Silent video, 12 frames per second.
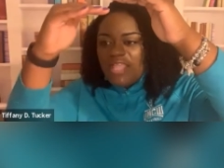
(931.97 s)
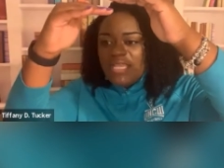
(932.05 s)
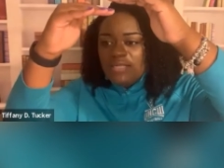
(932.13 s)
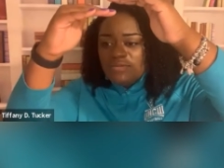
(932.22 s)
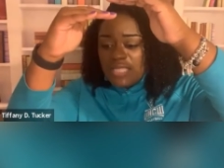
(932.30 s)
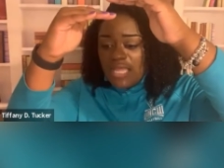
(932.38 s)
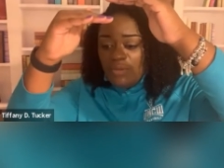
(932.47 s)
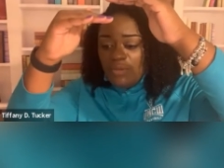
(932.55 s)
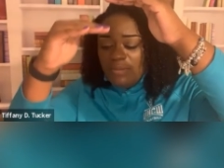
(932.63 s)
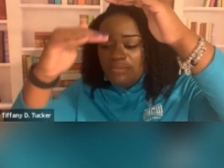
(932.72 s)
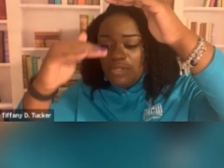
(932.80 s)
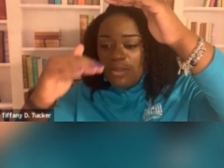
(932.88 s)
and it was like,
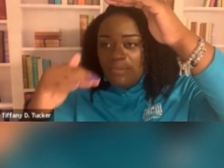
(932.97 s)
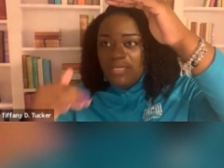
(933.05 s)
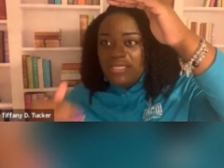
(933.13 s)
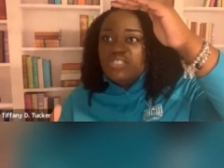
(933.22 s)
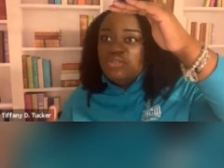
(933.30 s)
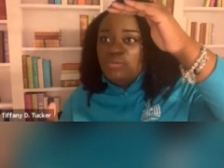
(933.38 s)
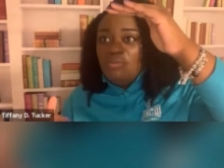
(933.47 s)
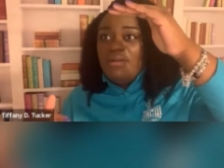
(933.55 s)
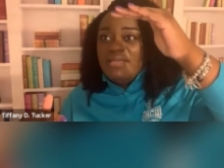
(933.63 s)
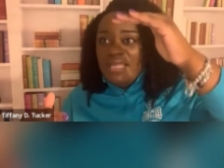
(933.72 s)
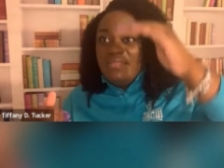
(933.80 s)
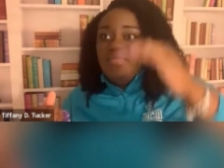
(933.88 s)
well, no, I'm gonna need you to
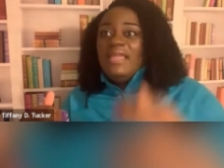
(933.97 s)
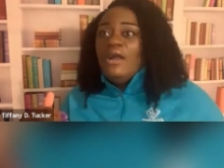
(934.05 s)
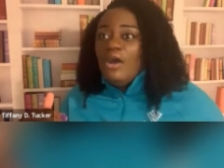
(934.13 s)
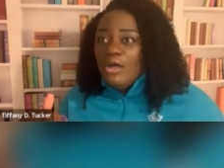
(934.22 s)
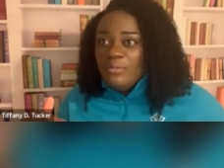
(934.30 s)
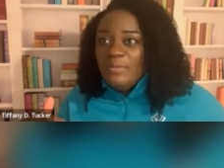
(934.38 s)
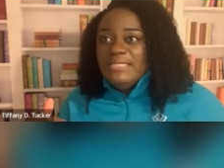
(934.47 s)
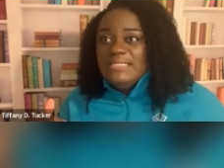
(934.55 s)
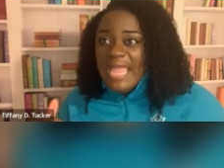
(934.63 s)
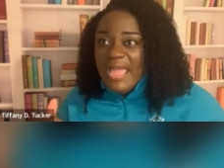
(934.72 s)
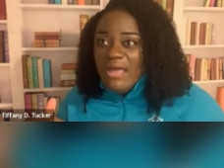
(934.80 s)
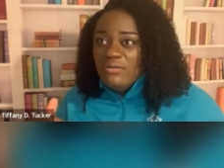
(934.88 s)
bring that thing all the way
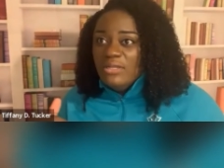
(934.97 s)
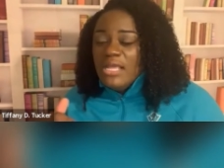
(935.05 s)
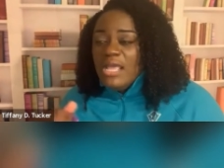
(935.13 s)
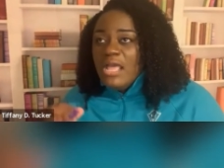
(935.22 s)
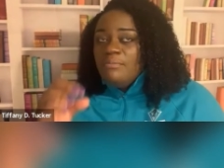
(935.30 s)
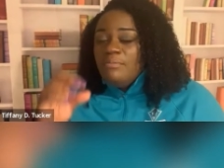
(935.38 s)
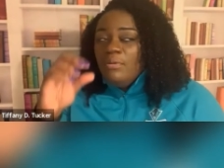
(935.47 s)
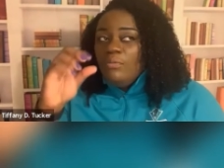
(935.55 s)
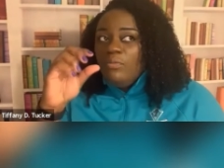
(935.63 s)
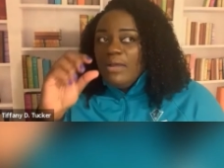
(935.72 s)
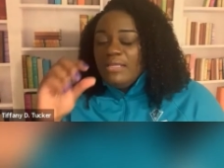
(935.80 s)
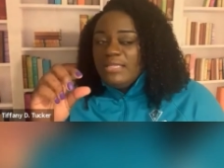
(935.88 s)
down. But
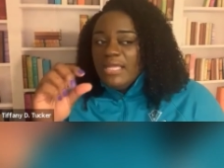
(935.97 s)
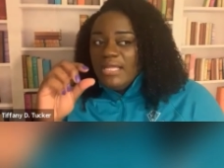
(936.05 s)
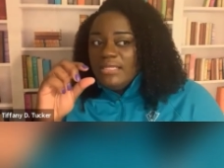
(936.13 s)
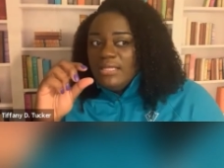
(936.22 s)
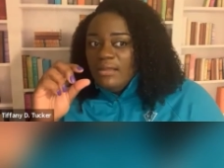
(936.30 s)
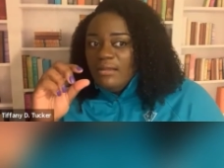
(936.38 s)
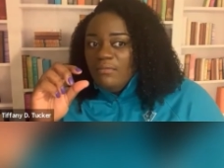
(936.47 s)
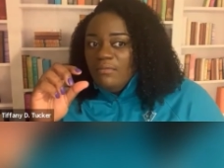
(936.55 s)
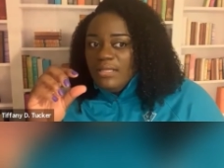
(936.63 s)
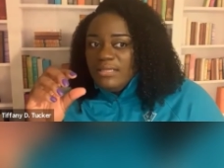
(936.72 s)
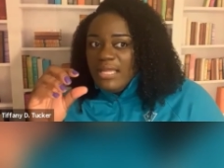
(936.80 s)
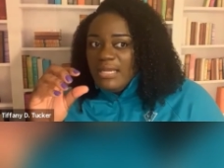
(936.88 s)
what
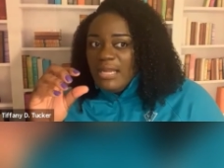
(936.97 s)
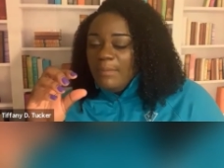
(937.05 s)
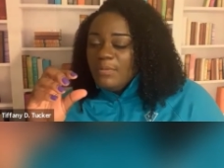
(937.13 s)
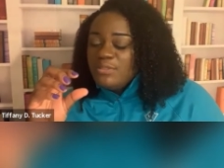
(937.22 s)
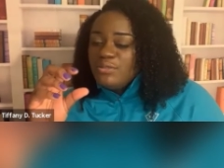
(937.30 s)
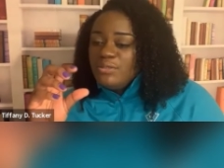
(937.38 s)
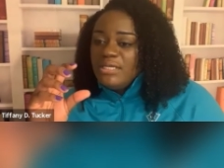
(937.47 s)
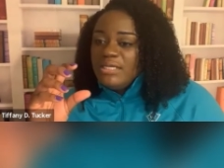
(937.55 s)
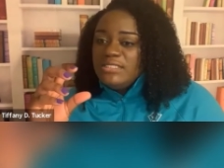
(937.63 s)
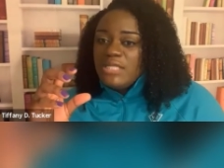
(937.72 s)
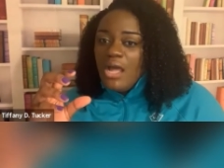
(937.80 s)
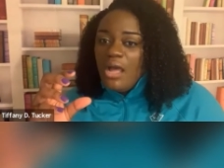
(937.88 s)
that
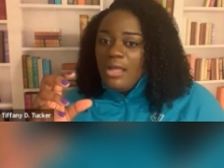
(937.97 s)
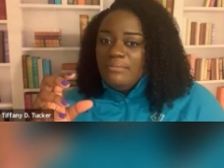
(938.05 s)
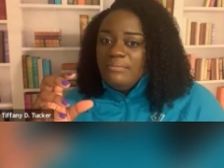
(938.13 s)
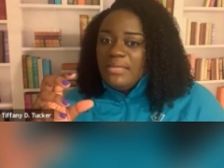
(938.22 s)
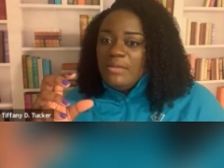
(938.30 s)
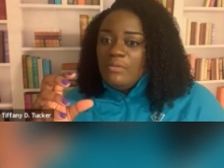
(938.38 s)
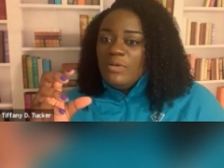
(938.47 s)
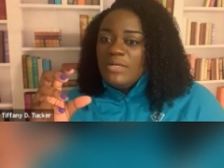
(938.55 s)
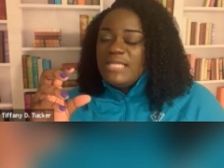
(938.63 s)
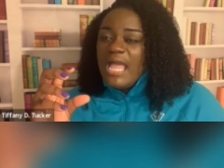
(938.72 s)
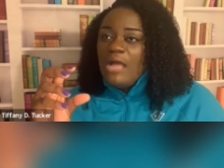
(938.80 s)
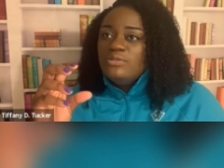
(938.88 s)
opportunity taught me
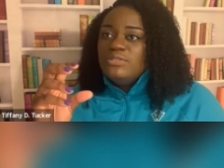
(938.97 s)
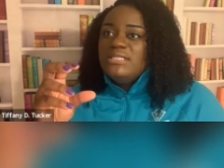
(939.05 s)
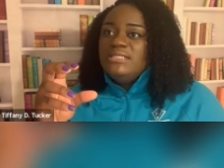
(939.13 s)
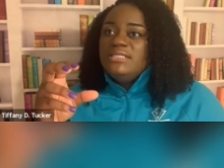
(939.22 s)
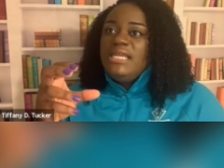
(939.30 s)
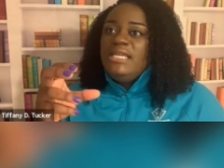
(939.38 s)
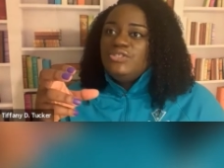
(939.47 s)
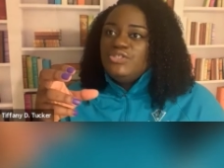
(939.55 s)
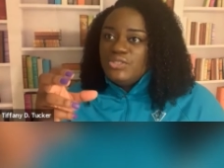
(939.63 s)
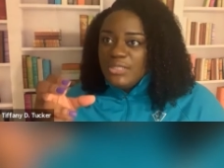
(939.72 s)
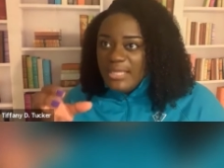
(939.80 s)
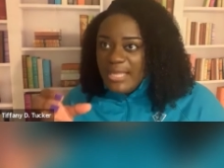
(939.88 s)
was how to
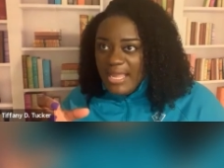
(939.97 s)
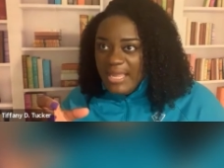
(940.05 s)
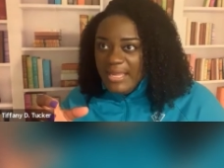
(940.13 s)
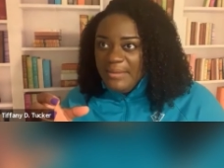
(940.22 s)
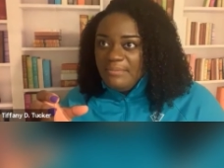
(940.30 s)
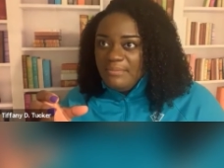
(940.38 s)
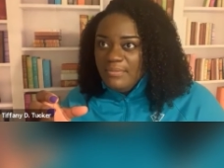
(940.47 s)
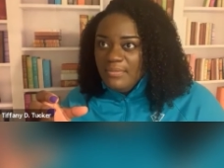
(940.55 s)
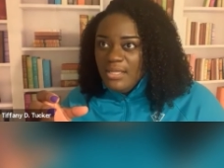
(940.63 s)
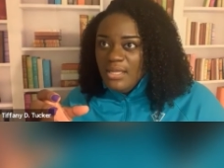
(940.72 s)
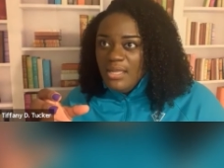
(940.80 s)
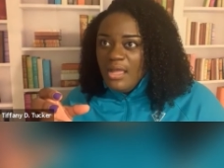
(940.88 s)
teach the game
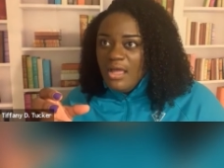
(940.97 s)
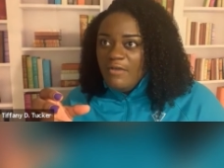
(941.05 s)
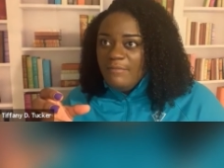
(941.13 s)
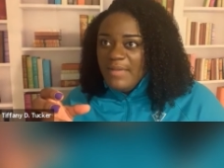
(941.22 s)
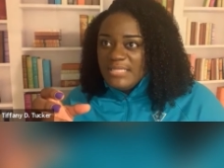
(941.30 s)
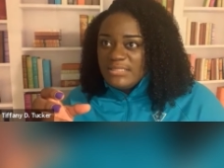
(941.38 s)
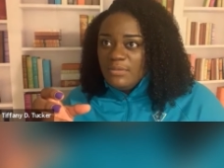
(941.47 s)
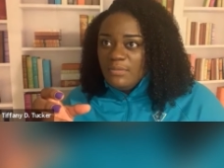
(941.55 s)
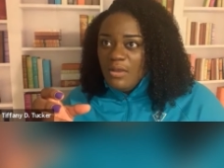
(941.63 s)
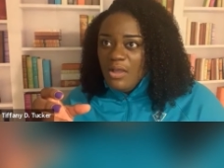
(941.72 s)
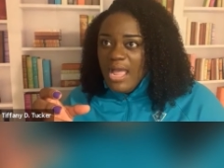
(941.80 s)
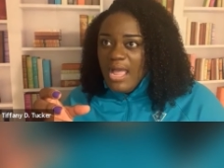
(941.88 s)
of
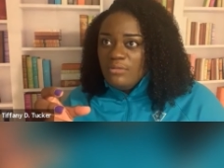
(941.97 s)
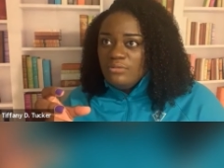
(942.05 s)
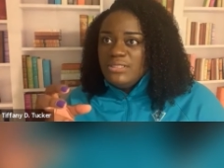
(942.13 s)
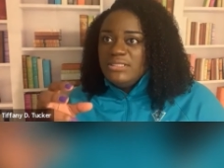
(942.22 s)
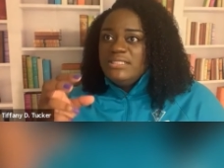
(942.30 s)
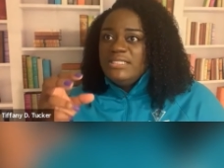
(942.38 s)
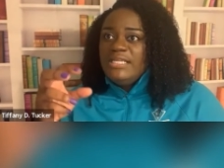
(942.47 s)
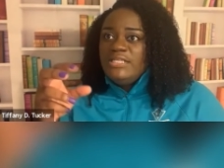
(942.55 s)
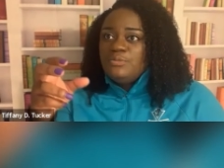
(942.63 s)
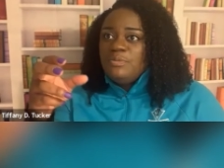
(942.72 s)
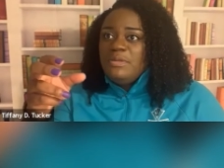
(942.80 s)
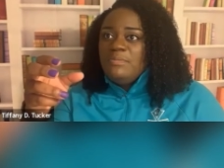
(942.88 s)
basketball, how to
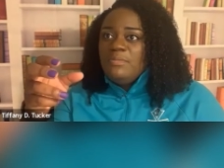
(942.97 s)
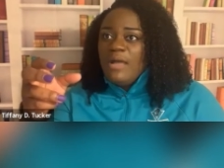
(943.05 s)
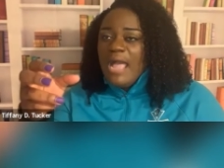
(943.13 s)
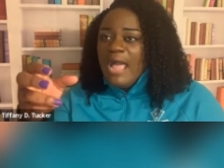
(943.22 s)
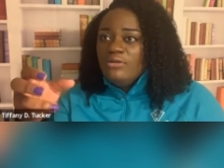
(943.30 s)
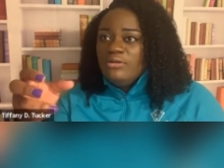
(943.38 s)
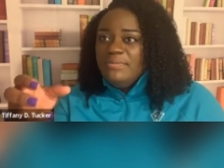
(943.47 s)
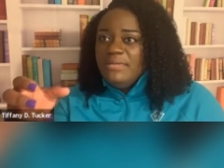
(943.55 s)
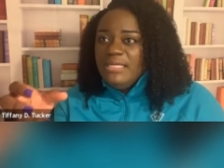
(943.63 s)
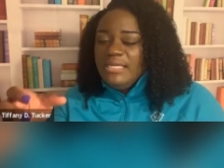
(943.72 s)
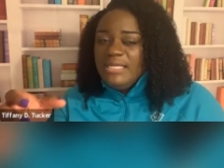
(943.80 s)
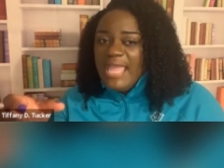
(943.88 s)
teach people how to
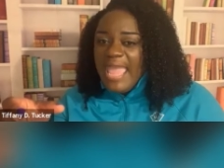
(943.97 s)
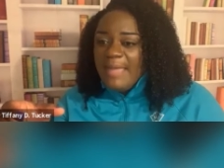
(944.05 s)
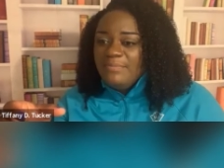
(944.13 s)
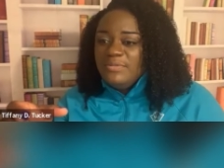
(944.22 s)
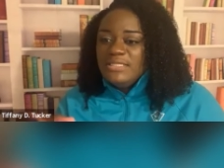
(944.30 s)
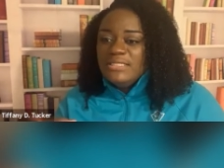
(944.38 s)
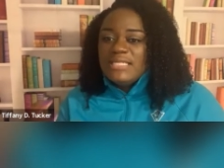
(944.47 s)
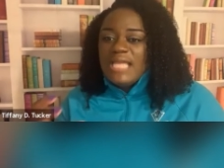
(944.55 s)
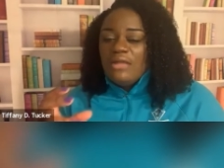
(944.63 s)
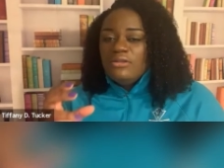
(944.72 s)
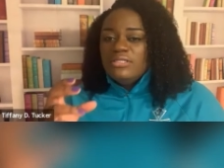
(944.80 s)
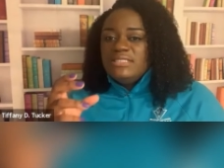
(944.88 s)
be captains,
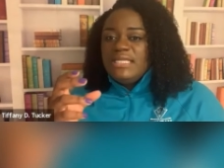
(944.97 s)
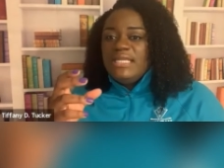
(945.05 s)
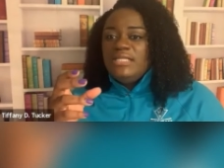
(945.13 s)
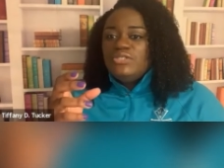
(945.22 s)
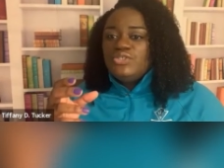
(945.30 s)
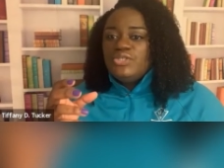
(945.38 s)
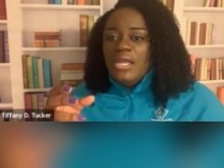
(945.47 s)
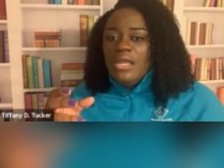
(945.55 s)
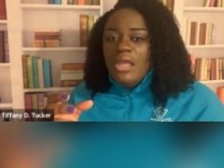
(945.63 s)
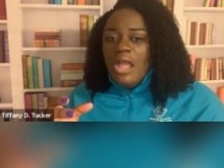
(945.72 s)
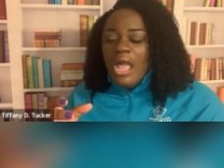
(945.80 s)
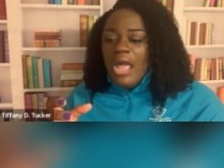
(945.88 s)
how to teach
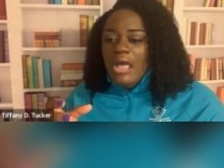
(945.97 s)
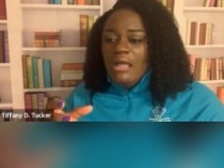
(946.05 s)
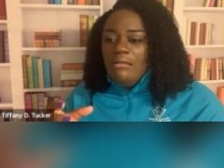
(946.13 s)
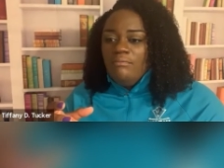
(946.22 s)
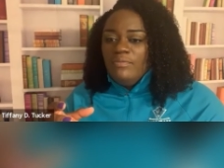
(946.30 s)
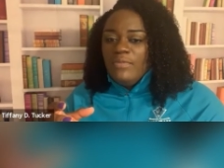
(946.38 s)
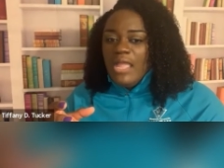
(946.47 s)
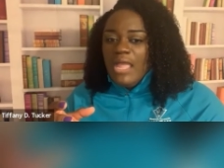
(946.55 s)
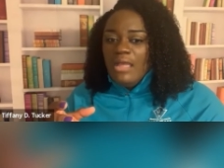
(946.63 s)
how